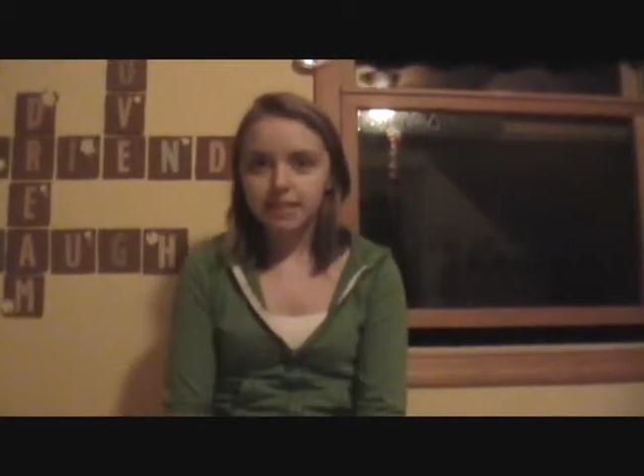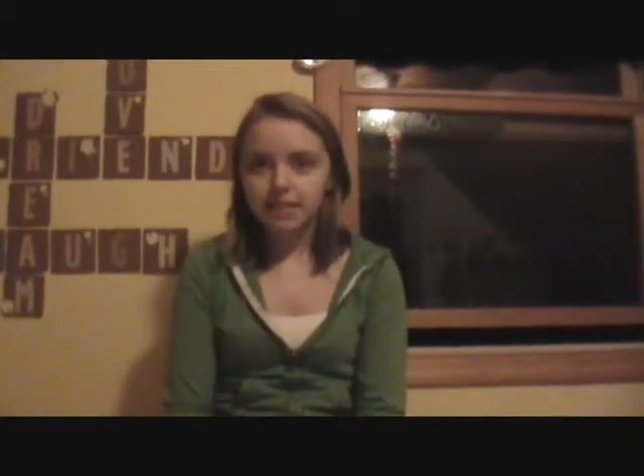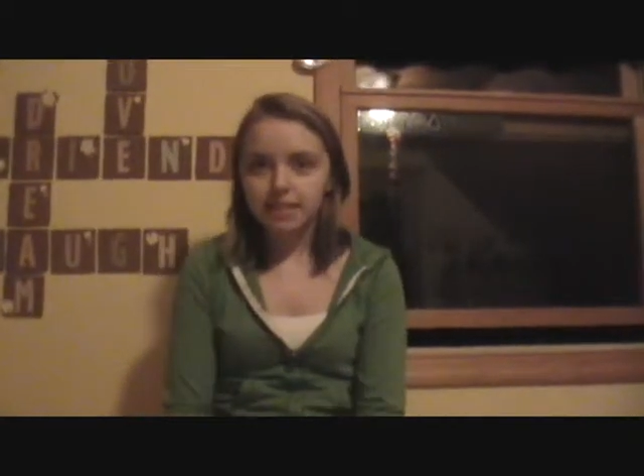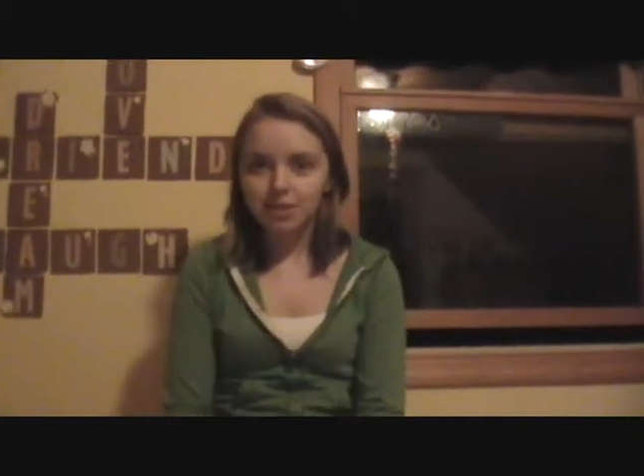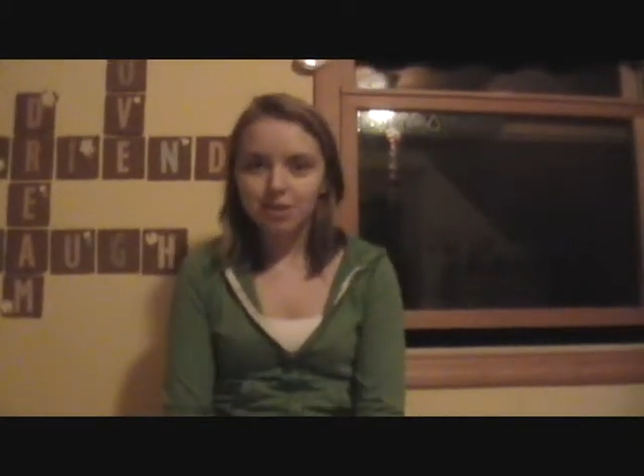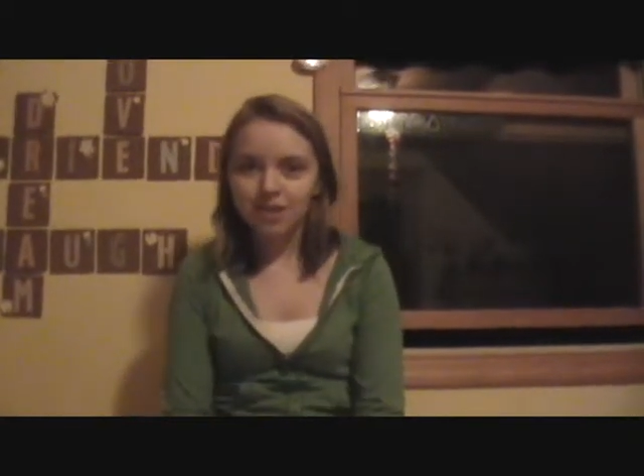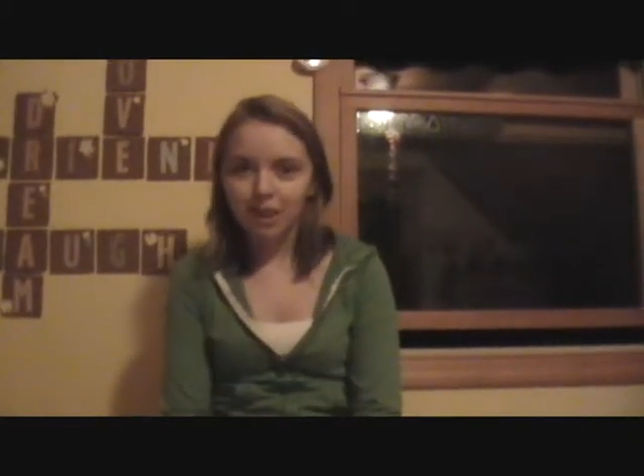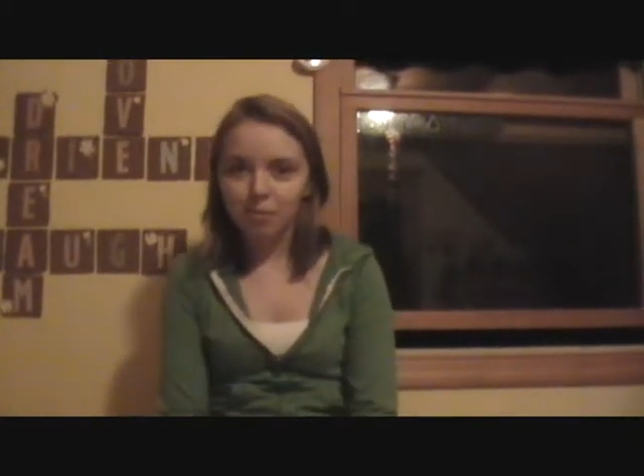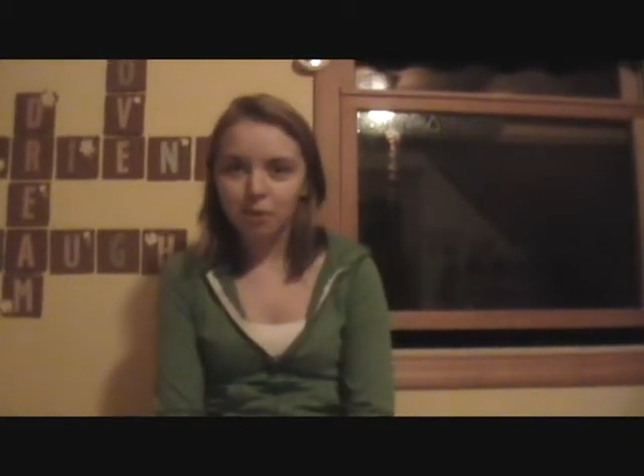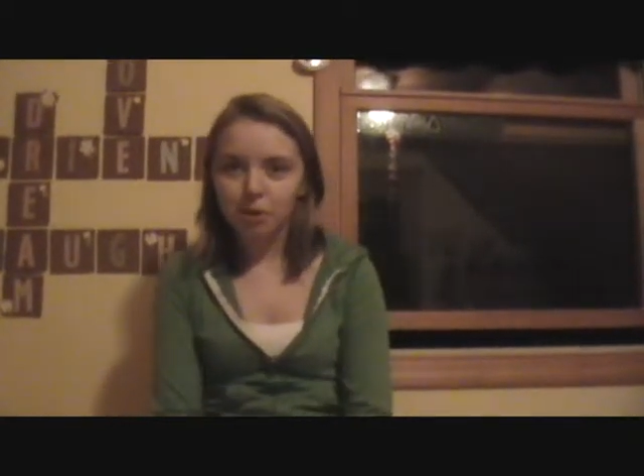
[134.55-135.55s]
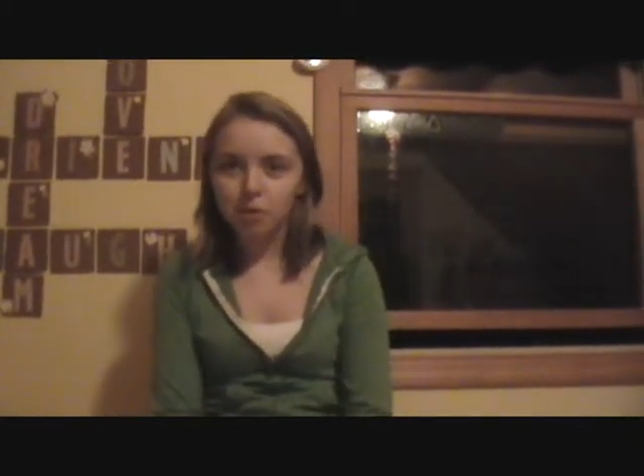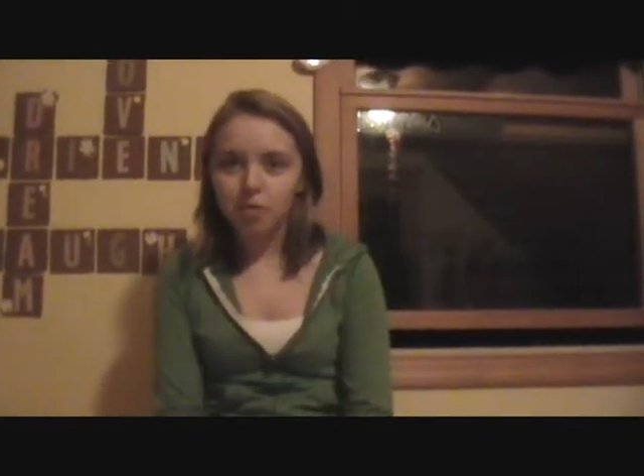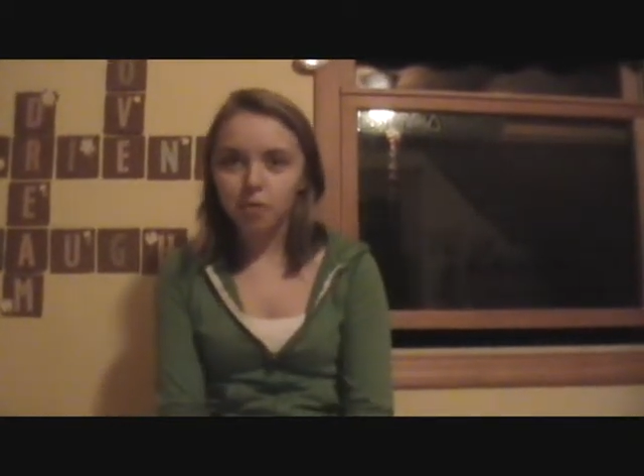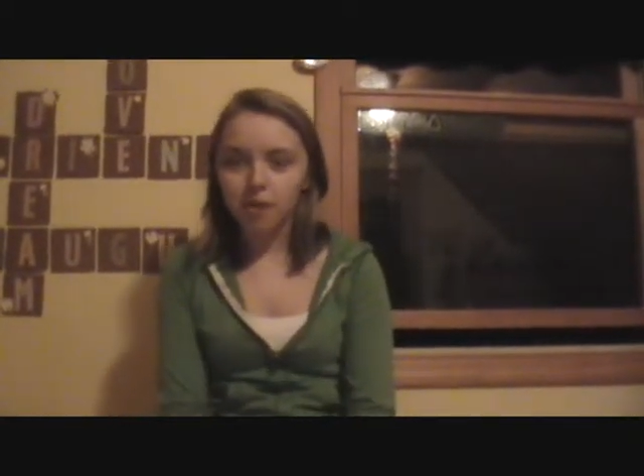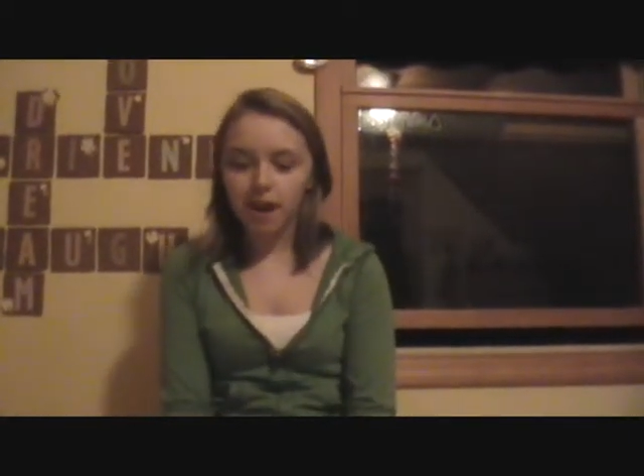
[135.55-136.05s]
Conditions at prisoner
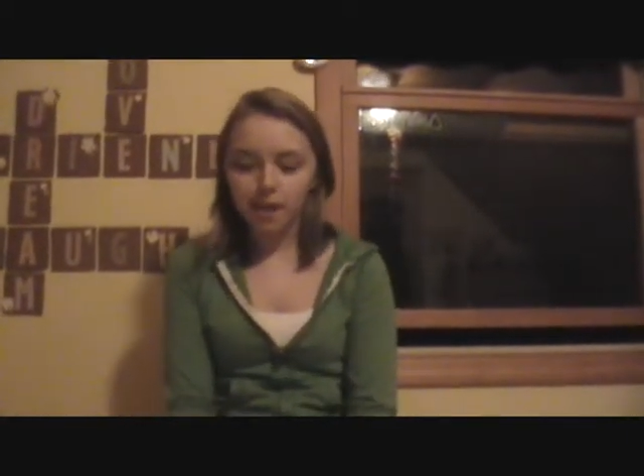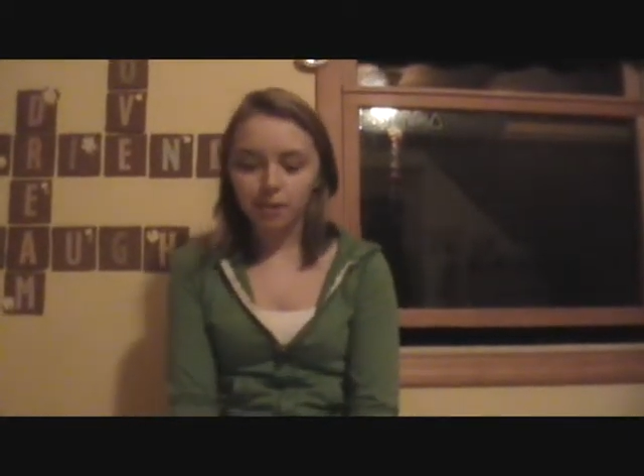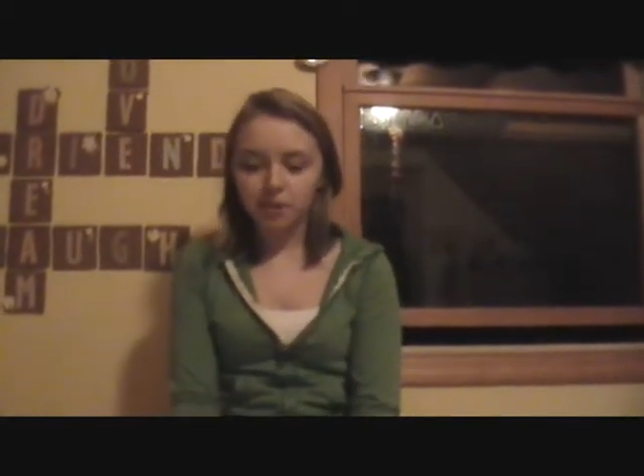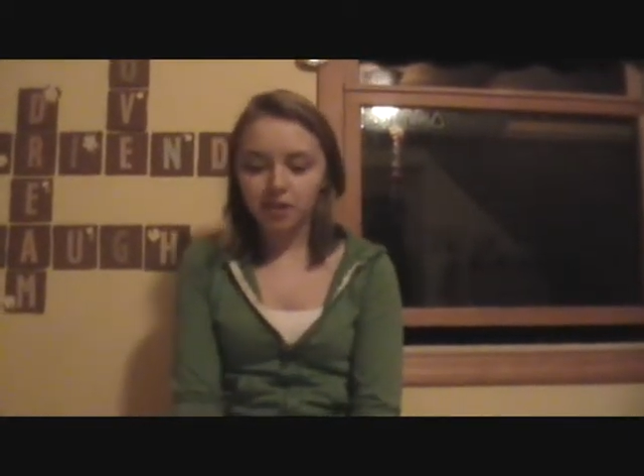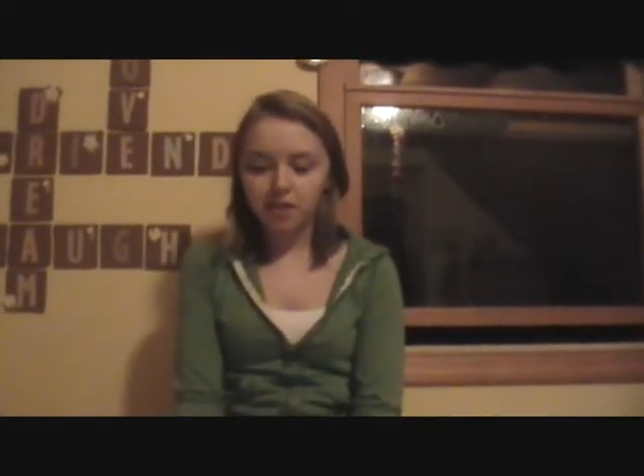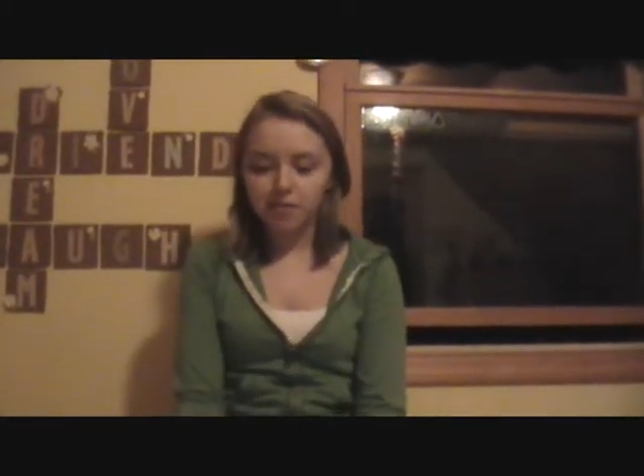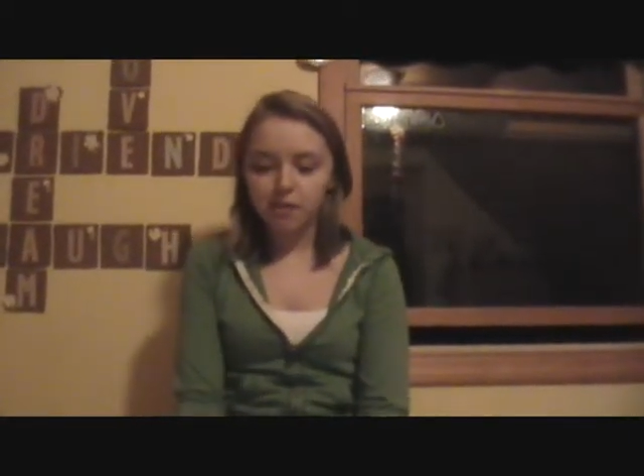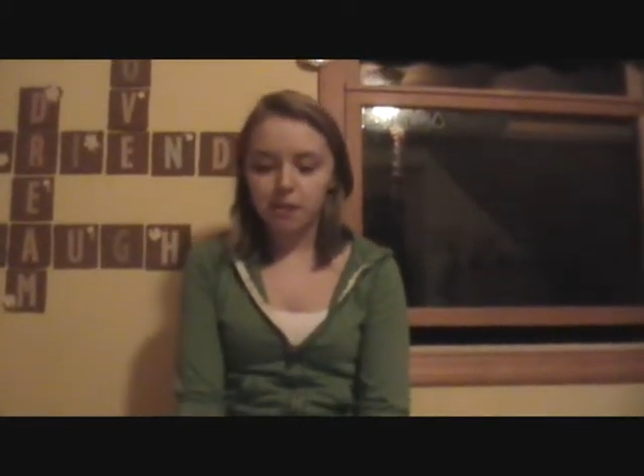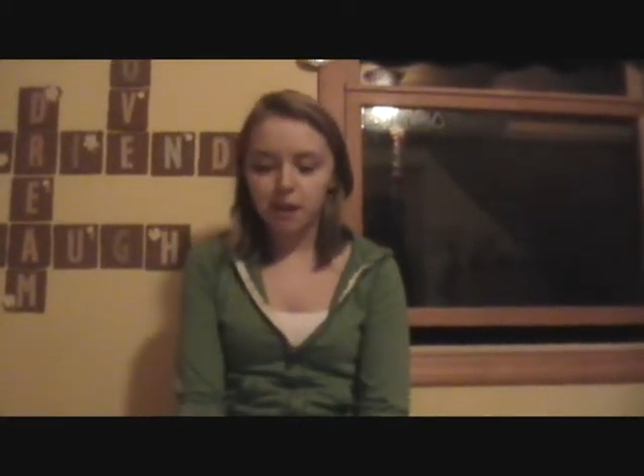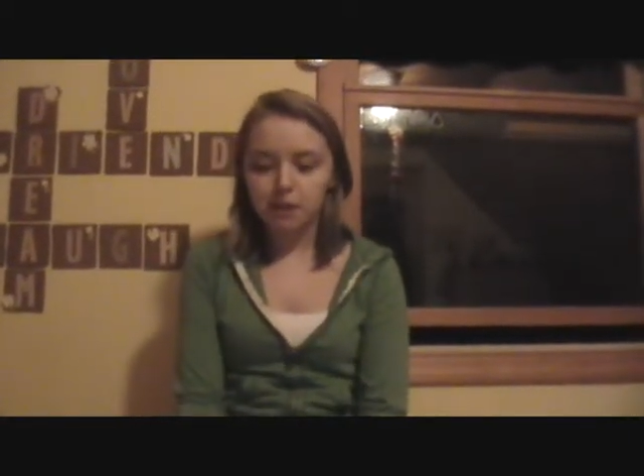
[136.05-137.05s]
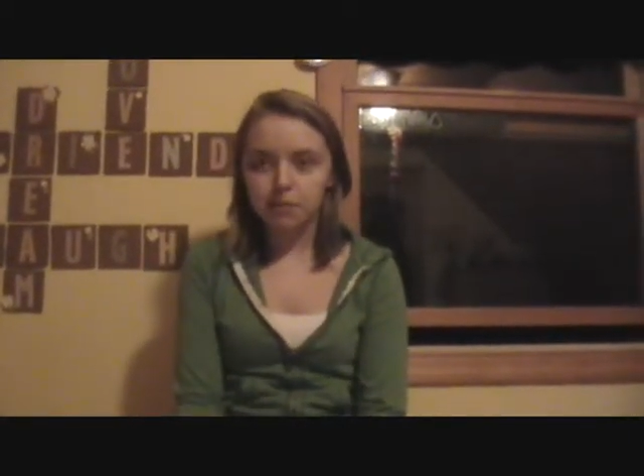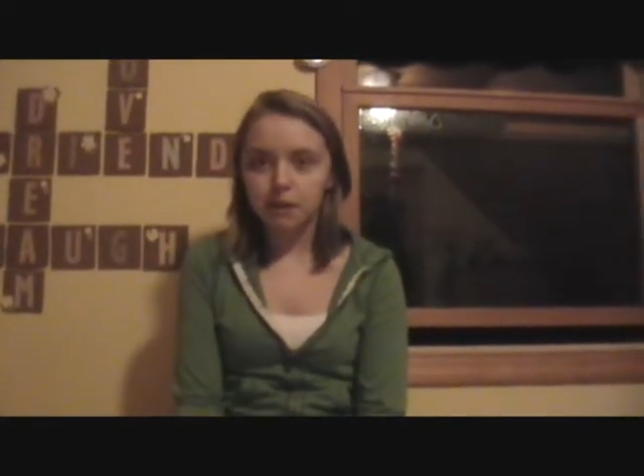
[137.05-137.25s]
of war camps were never the best,